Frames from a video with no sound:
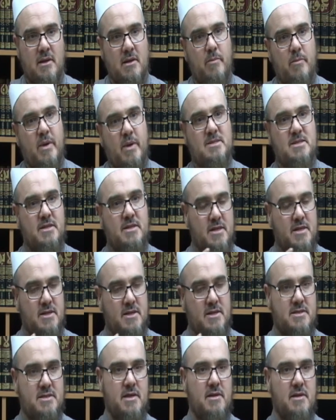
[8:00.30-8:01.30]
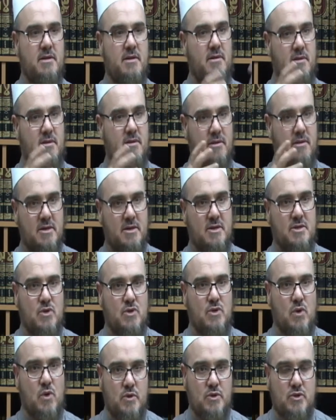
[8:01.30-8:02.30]
Presidents and
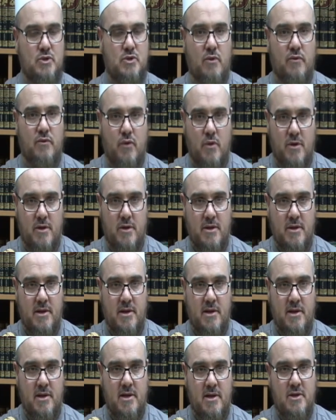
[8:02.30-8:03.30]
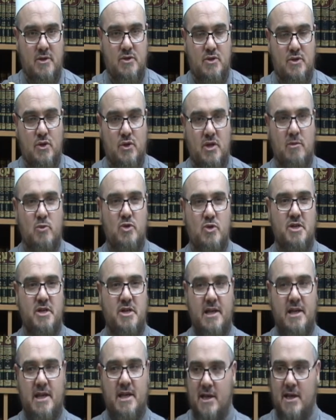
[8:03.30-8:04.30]
so on and so forth. So the
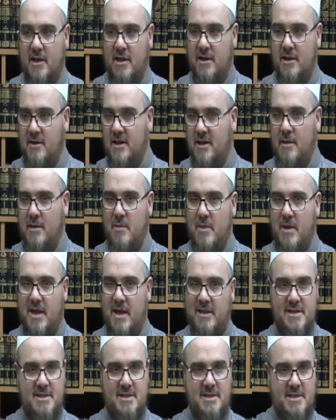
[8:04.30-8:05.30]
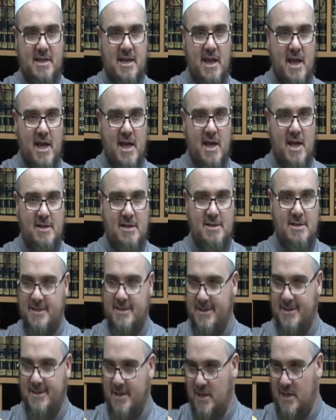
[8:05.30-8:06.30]
mushrikeen, they made this
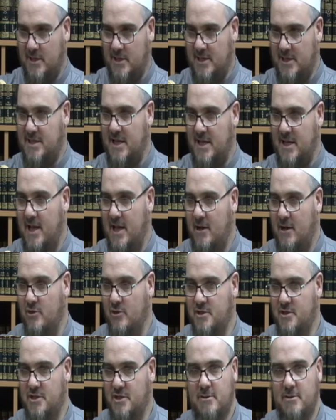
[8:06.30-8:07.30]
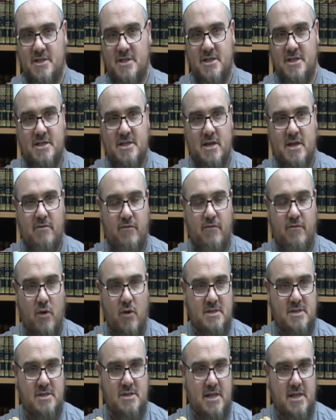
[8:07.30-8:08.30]
qiyas, this analogy, which is a
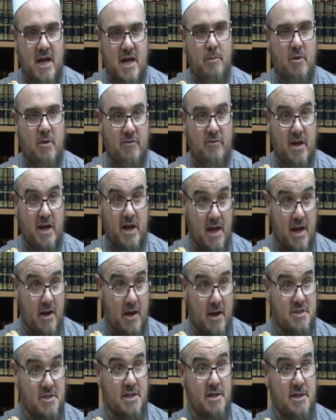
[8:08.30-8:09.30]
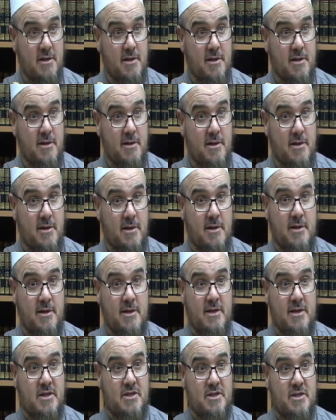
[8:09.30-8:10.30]
false type of analogy.
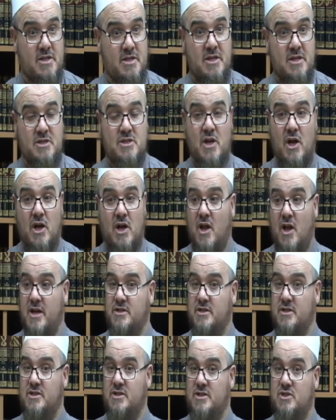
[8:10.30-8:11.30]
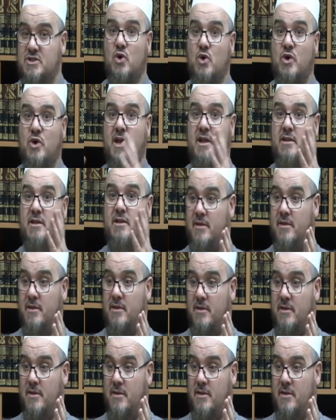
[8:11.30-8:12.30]
Since Allah is so great,
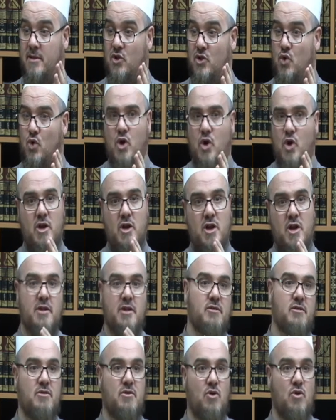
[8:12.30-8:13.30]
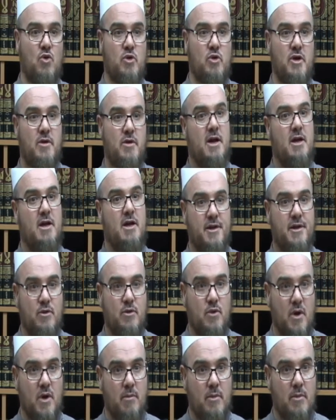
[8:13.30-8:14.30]
you cannot go directly
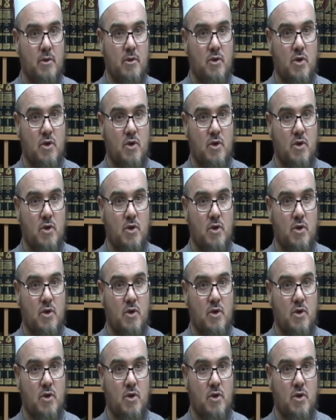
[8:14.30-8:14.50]
to him.